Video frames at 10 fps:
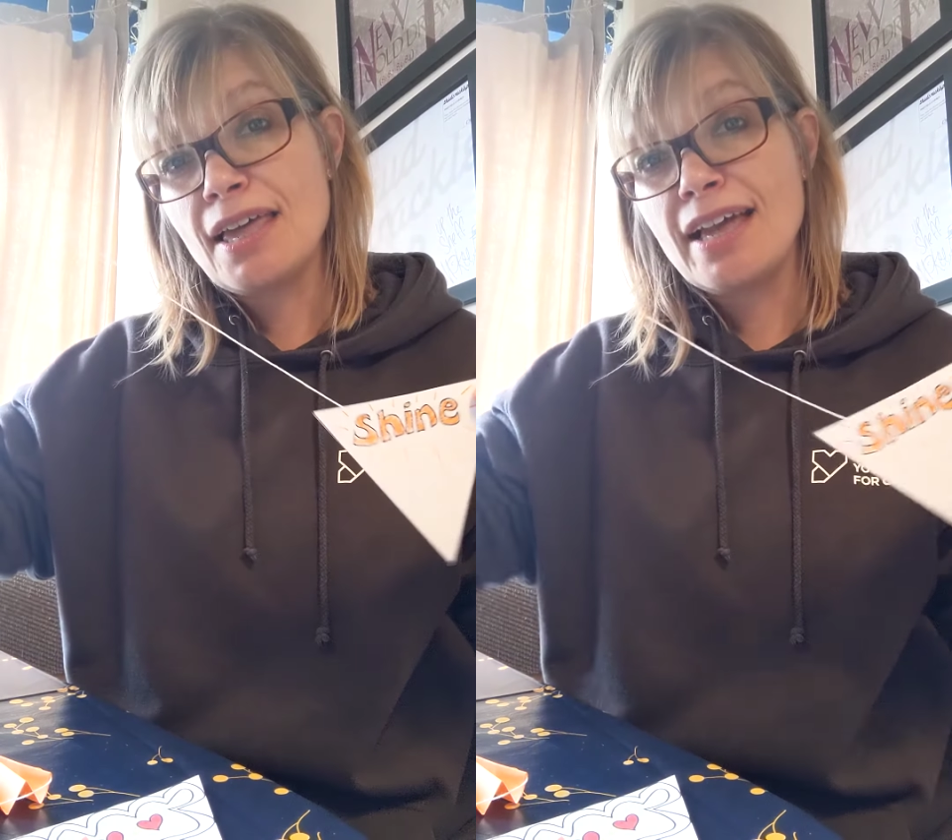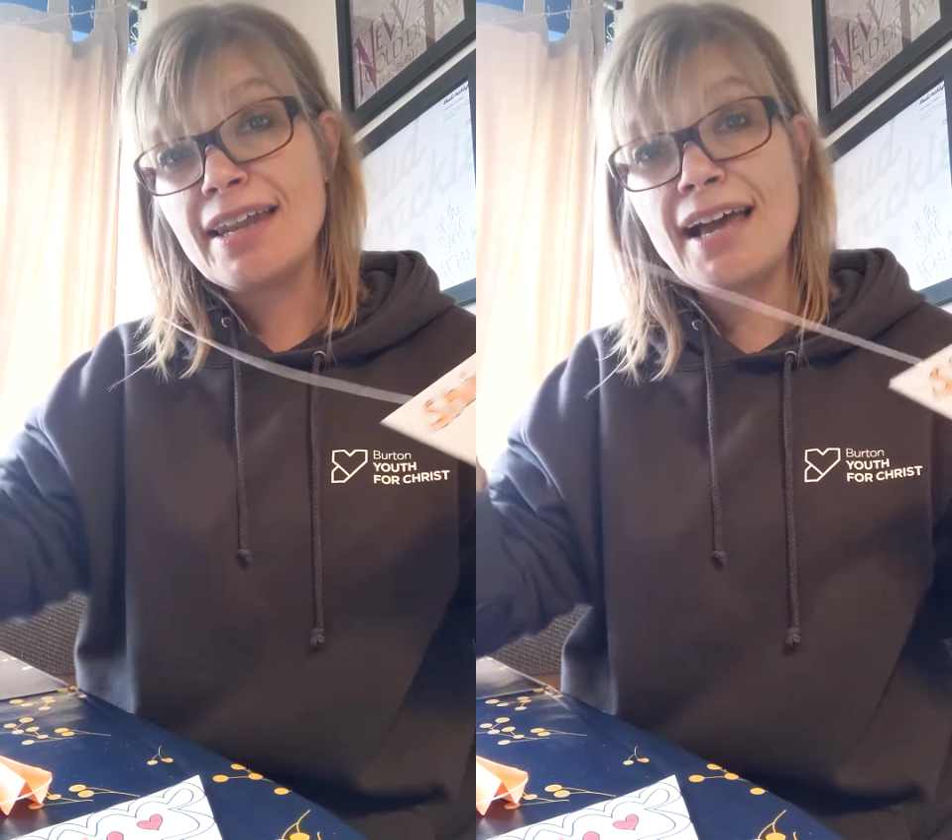
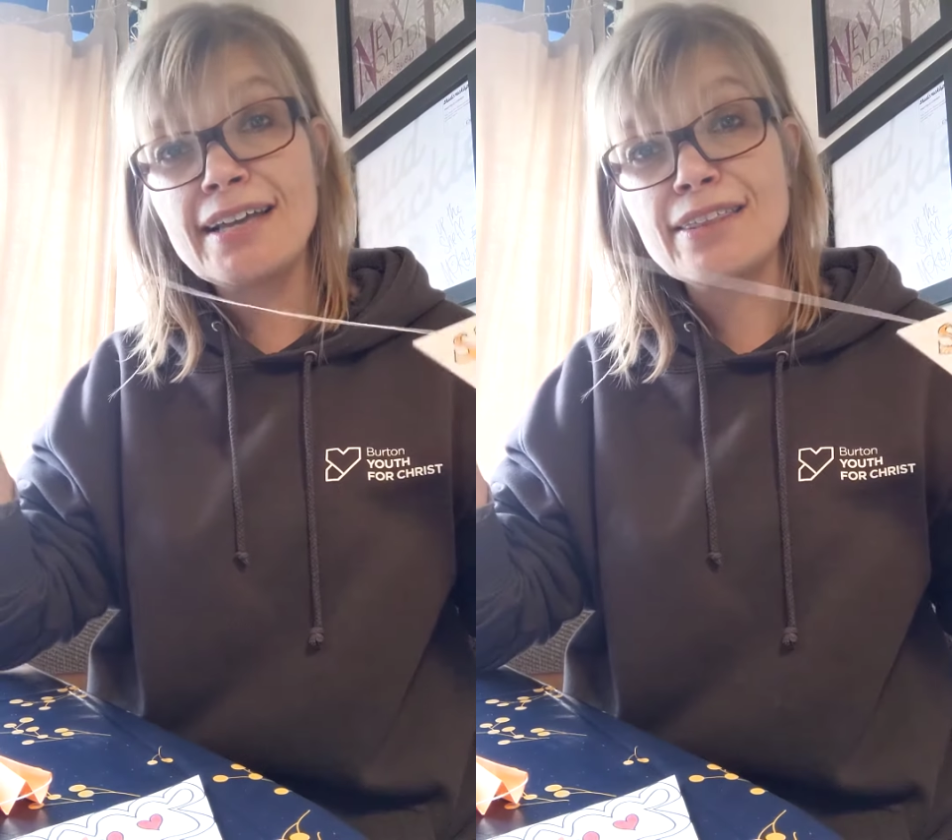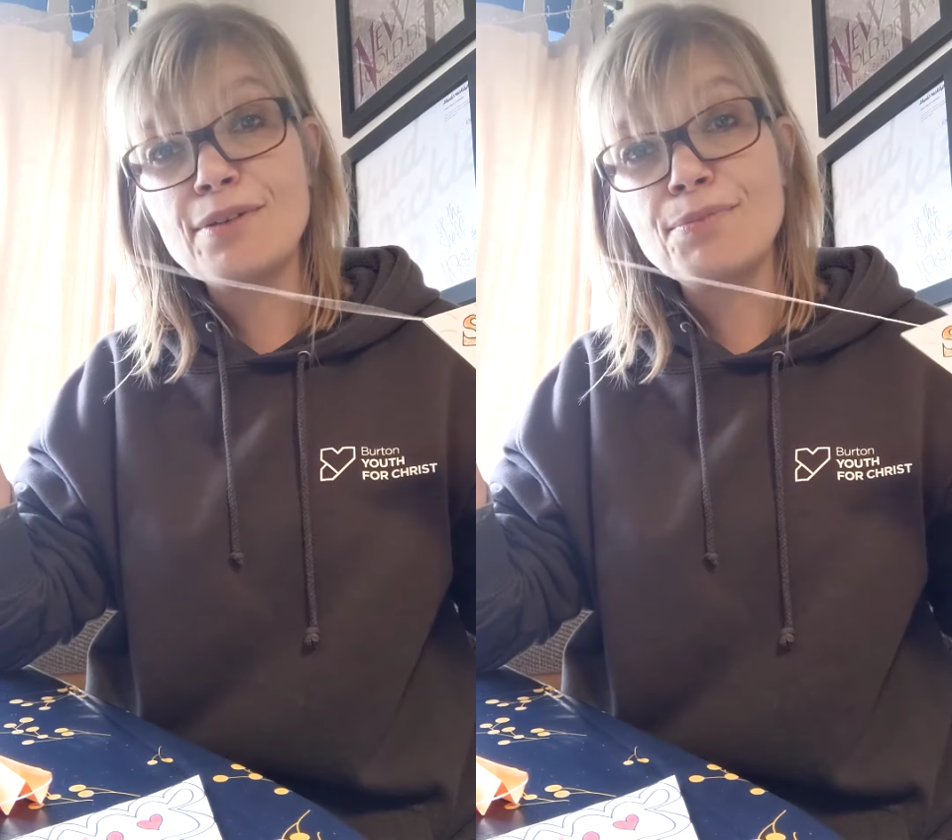and
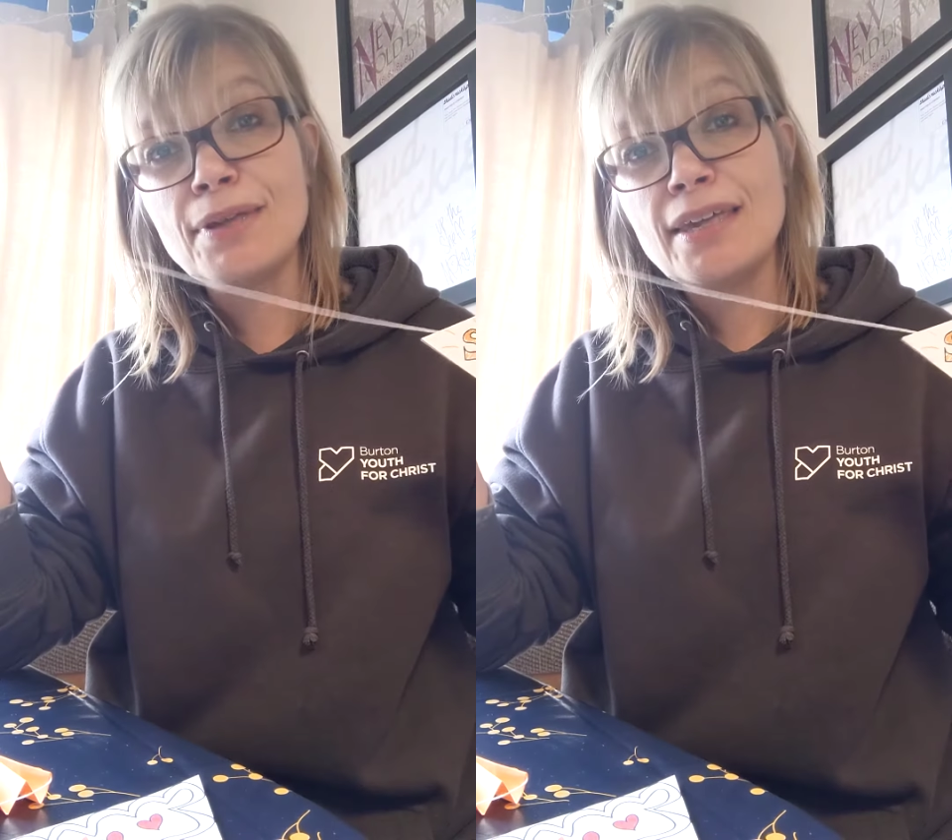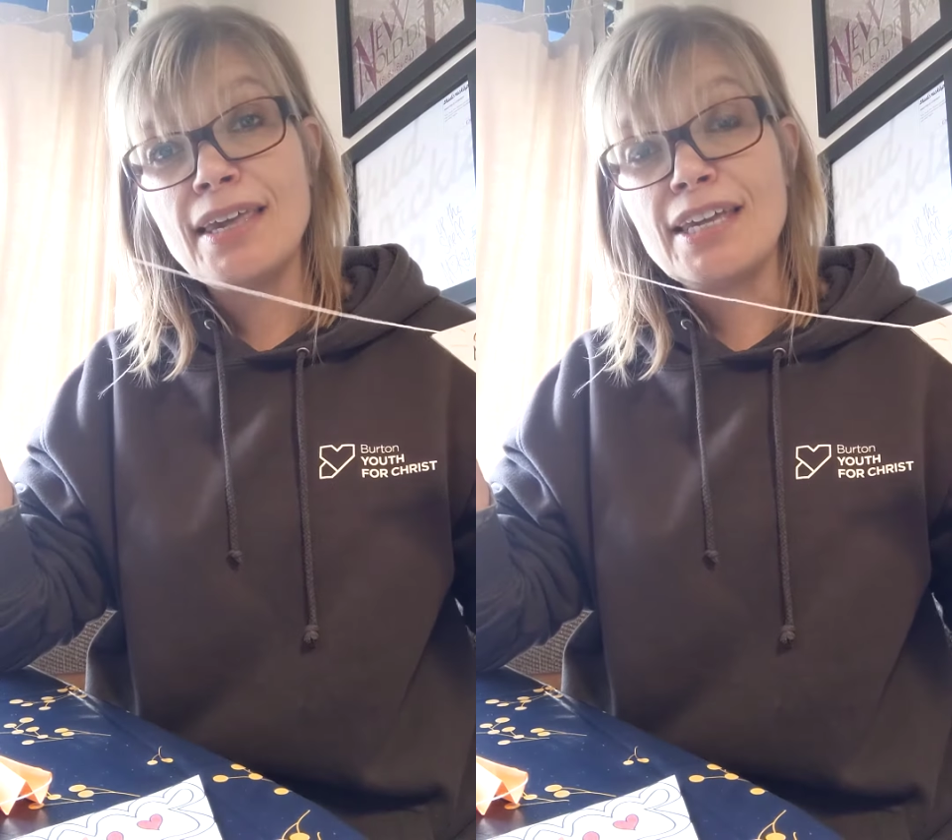hang them
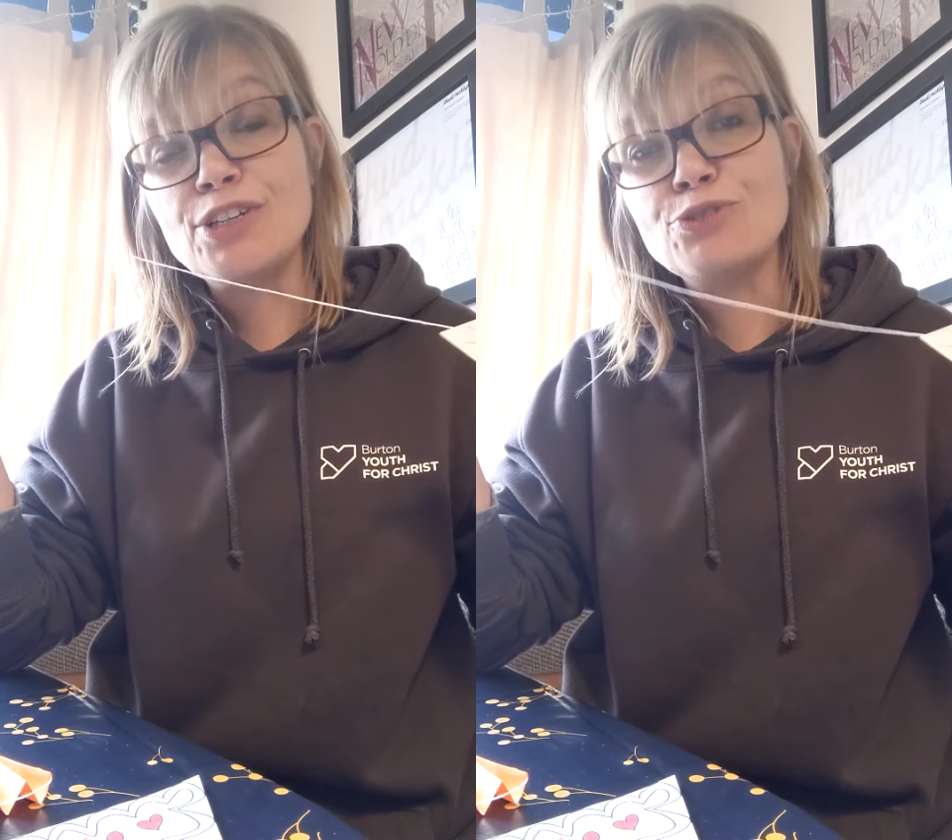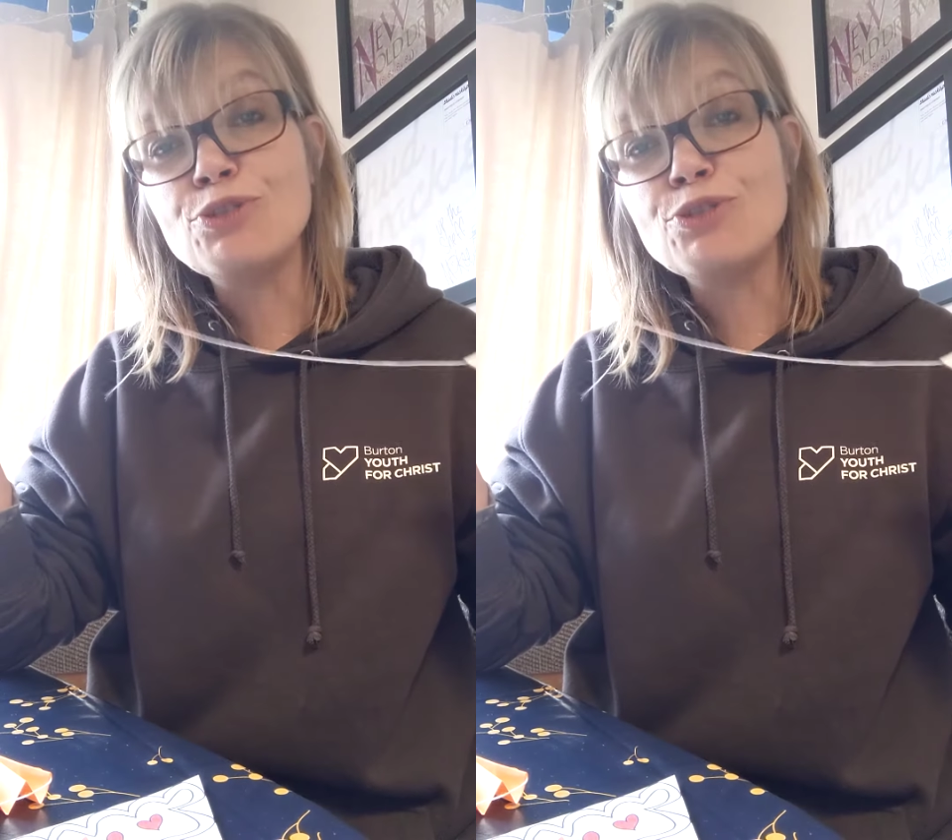in your